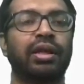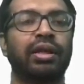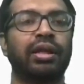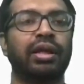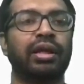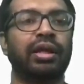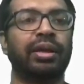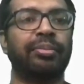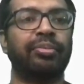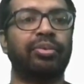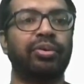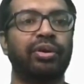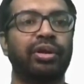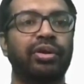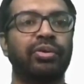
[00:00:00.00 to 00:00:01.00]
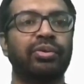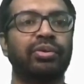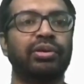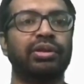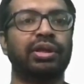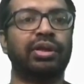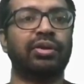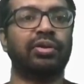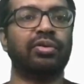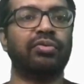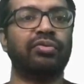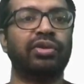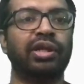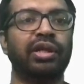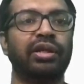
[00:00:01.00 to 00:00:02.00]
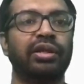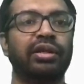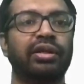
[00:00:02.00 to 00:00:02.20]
then I put u is equal to v,